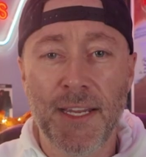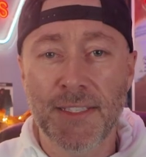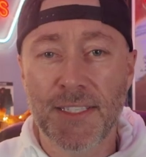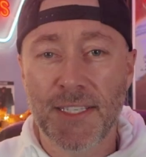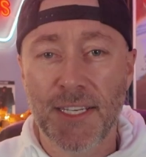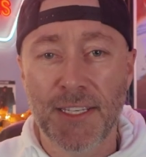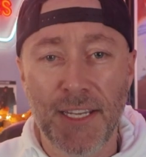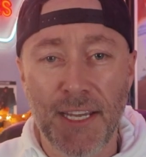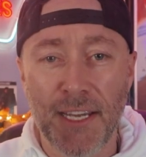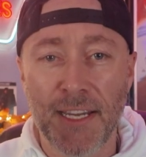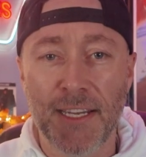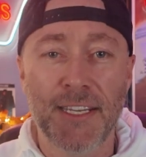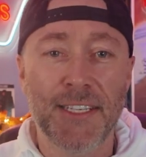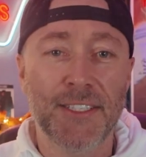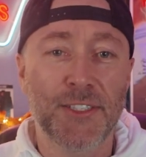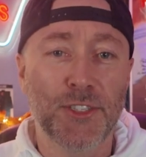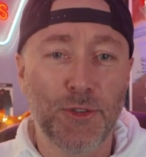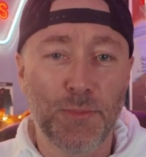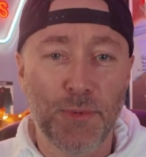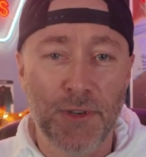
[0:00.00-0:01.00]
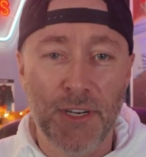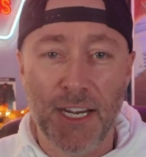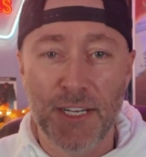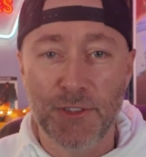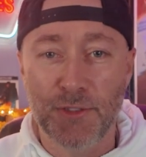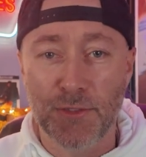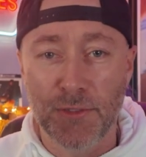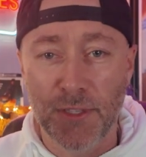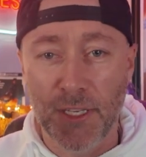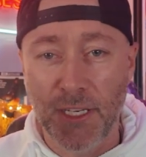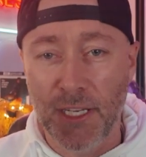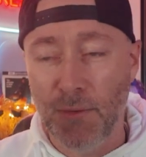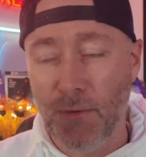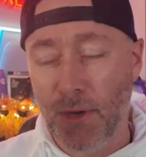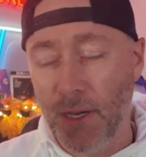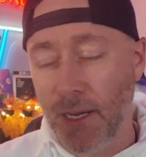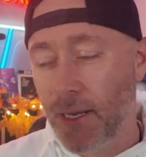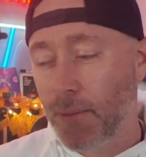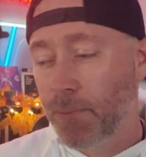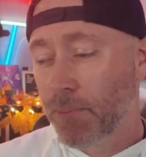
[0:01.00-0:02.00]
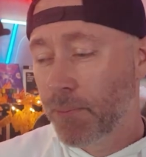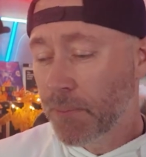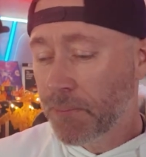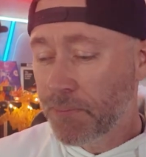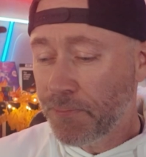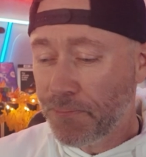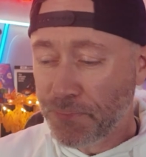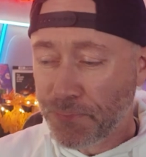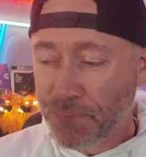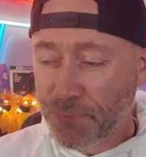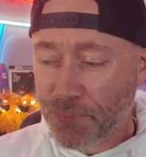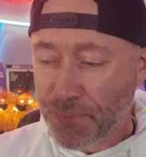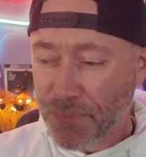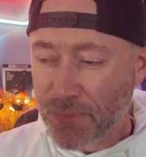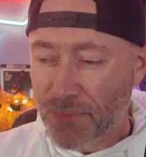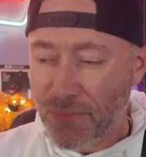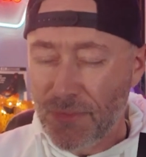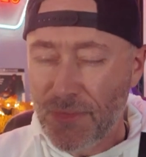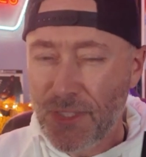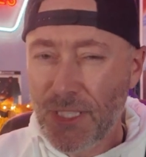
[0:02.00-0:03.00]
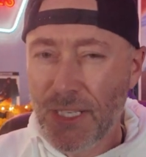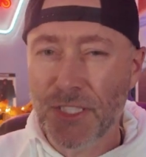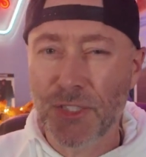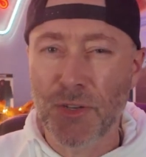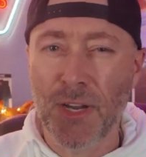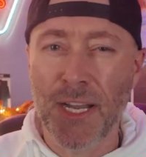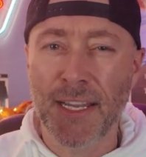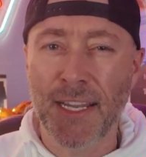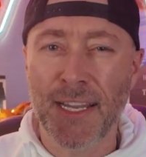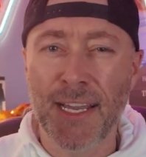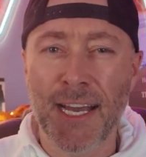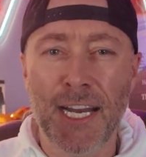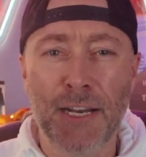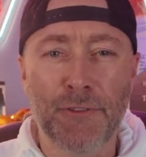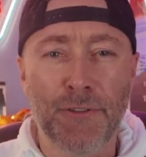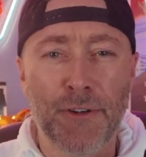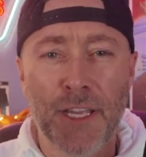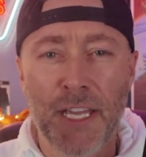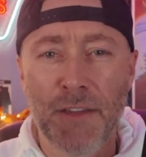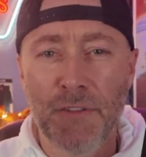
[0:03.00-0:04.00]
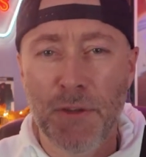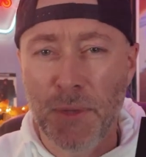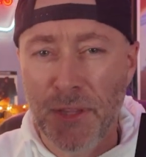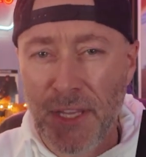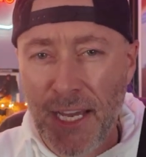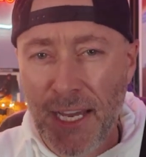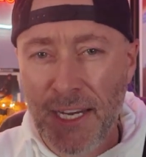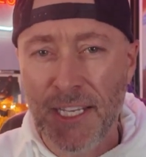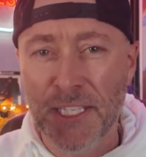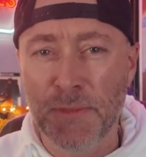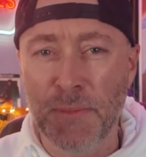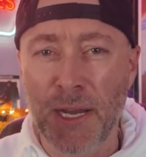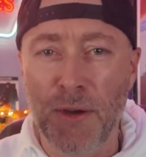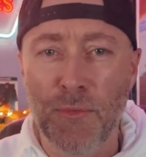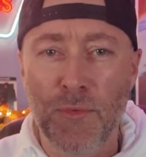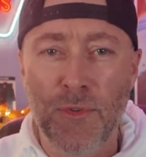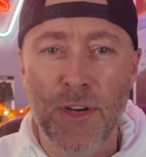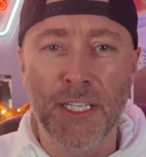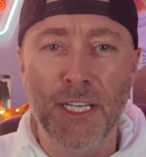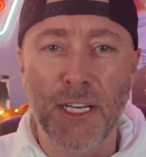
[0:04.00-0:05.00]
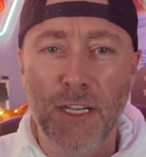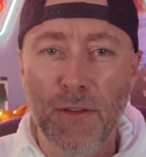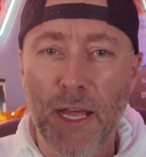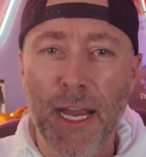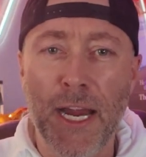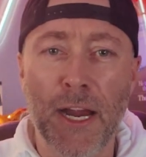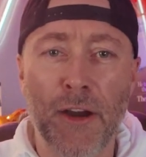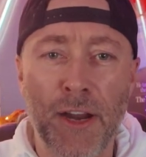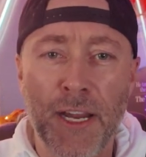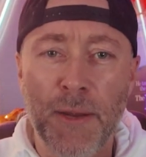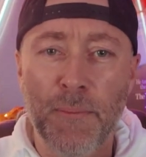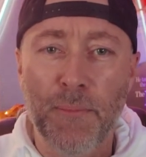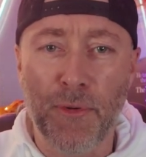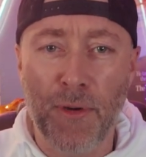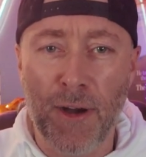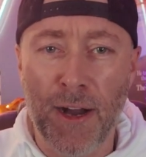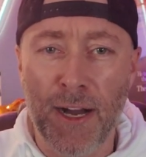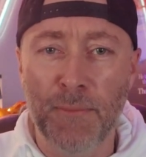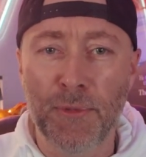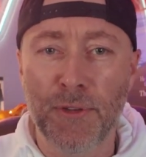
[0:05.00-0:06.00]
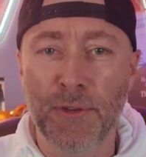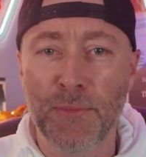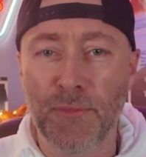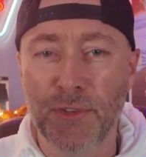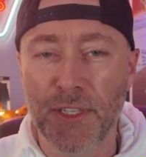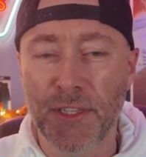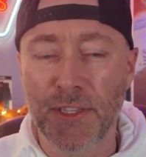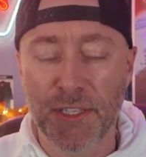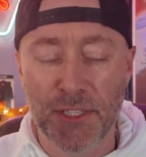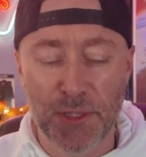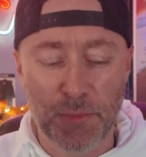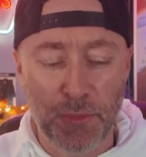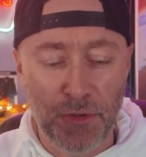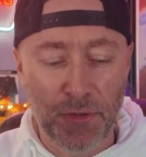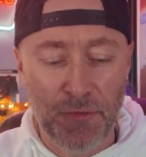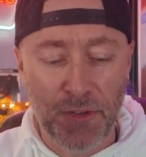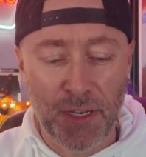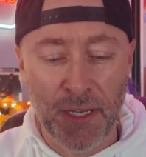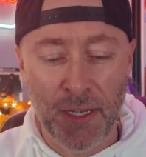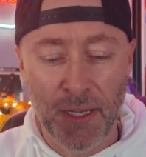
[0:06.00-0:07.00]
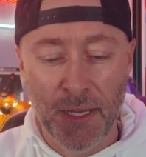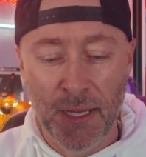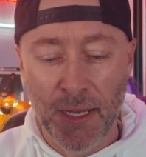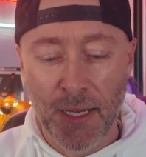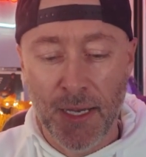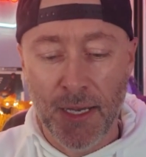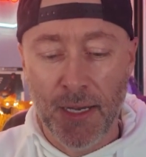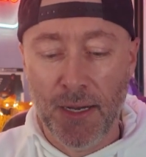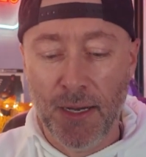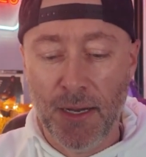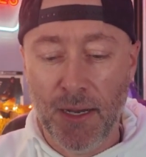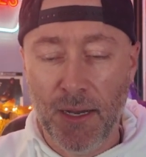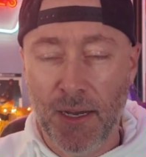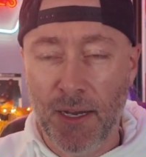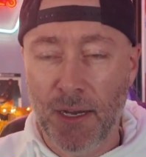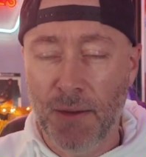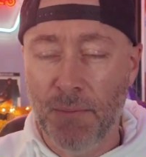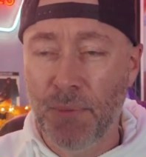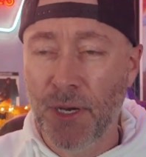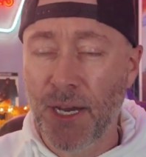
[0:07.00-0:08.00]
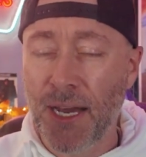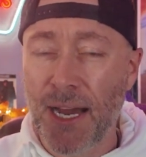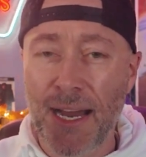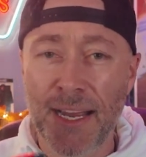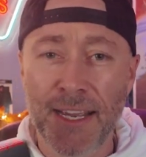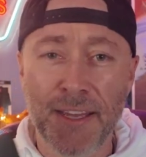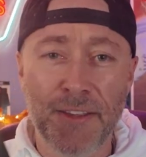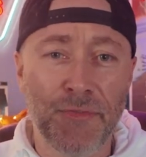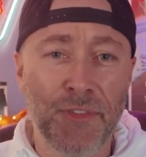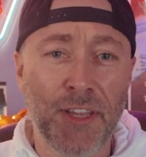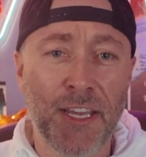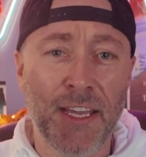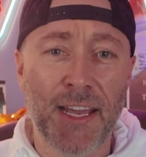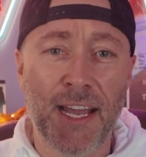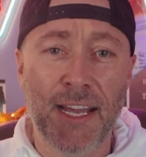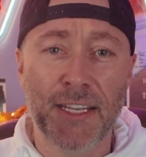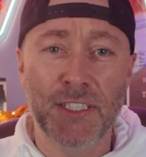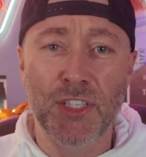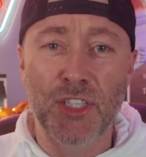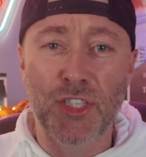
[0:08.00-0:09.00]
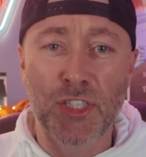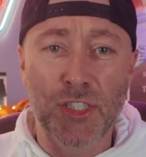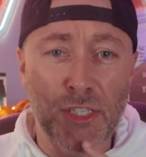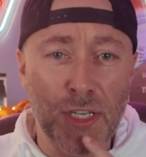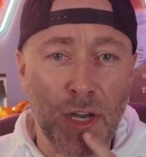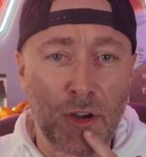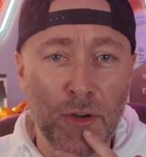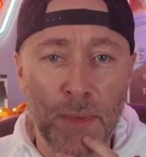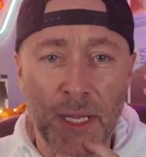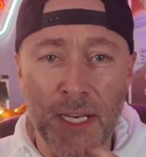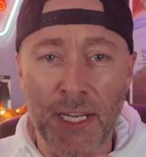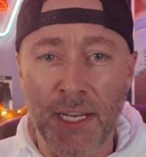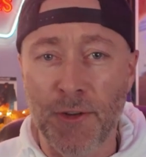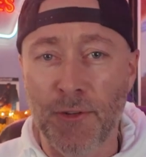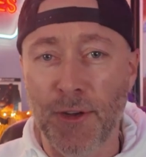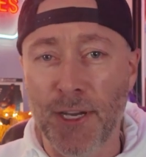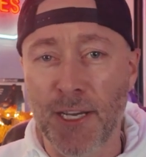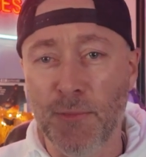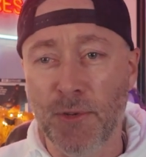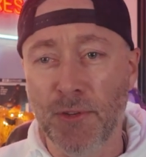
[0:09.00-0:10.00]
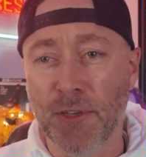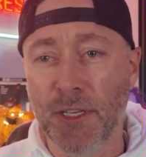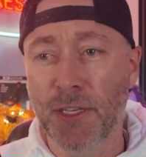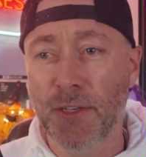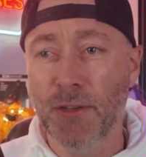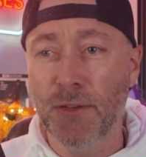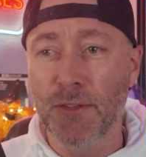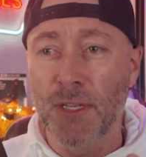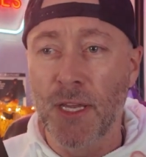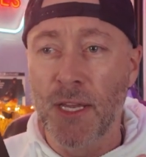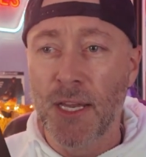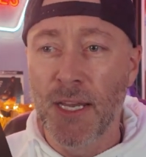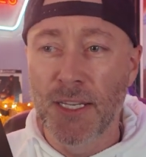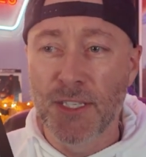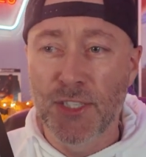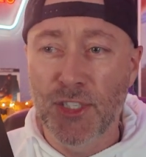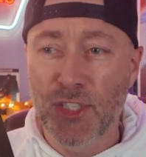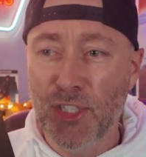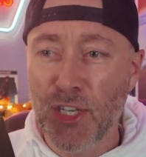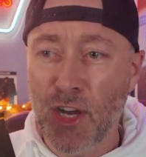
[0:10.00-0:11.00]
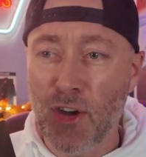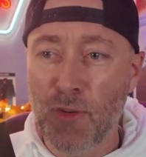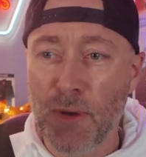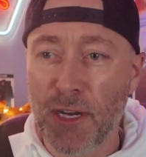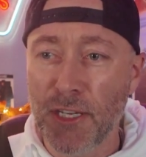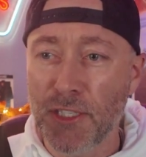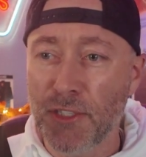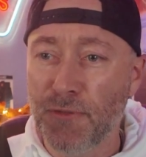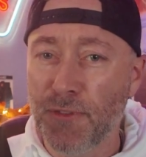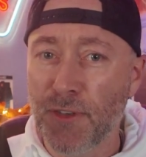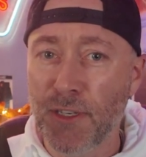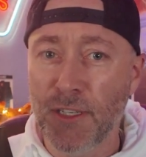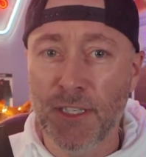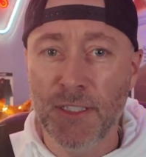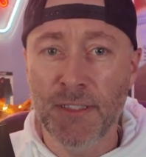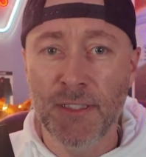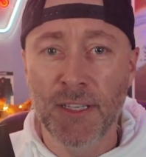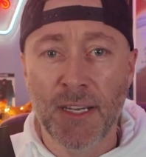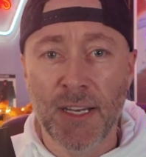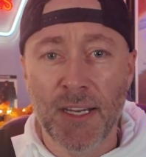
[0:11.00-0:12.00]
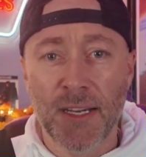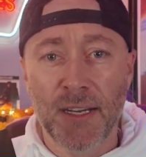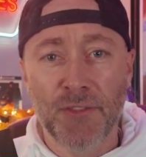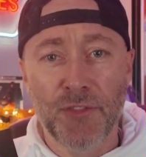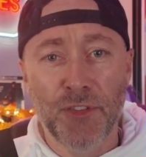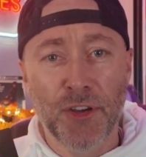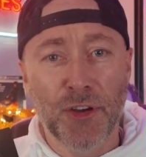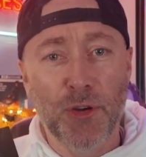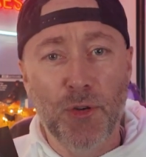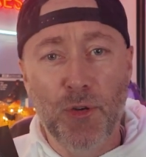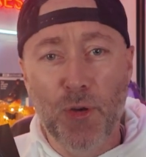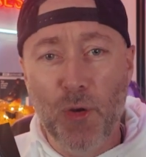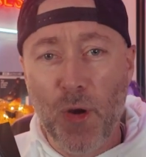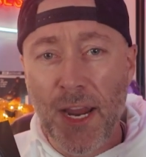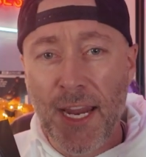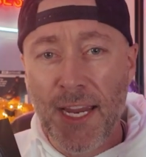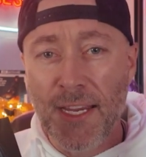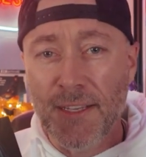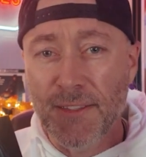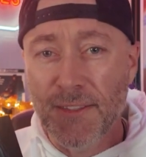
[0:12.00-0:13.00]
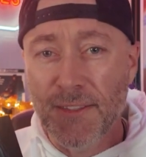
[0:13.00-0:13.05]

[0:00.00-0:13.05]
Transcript: said, yeah, he's supernatural anyway. So I can kind of forgive it, but that is my one glaring problem with this movie. But it has so many incredible kills, so much fun. The great